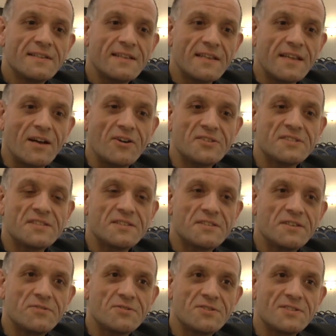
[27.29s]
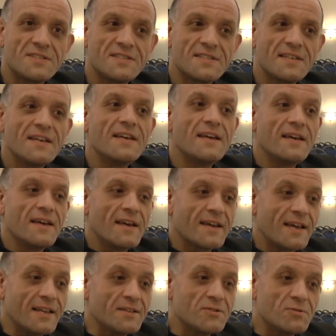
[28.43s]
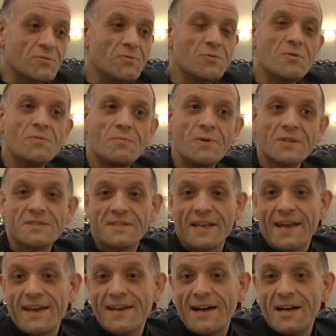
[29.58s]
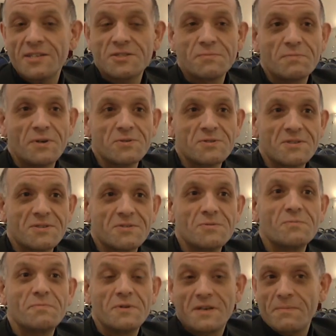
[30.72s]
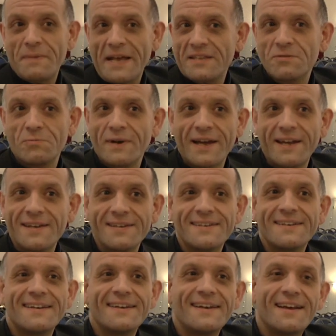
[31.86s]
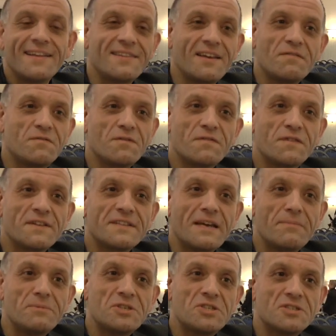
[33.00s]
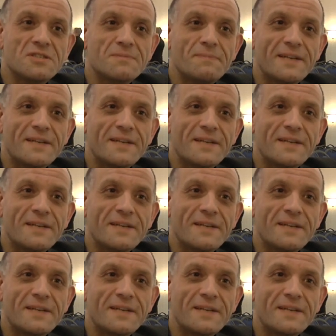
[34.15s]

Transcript: that our institutions can do what they are supposed to do in a better way, and they fulfill their missions.